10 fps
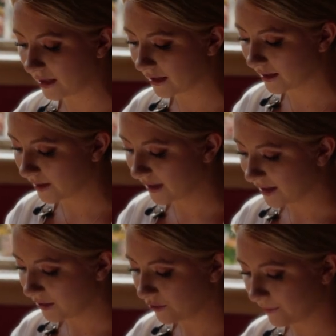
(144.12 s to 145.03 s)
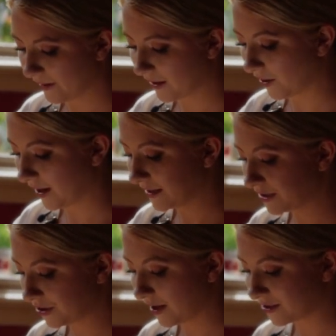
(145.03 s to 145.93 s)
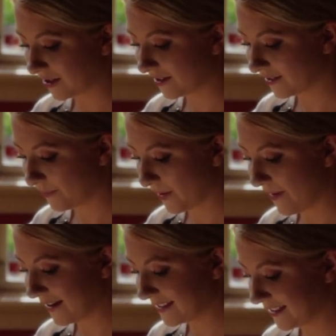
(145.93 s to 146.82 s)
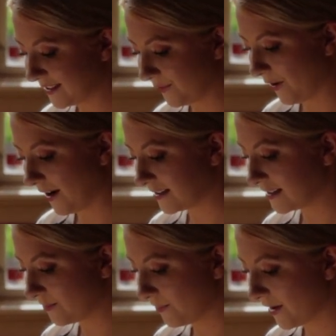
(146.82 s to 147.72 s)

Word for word: are more like stories, more like narrative